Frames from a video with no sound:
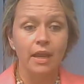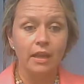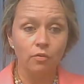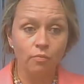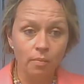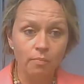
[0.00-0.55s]

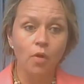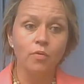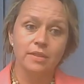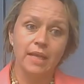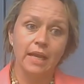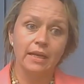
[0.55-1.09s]
in a
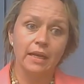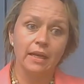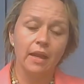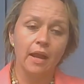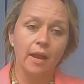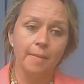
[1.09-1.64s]
remote
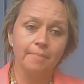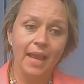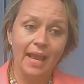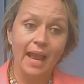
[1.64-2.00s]
setting um,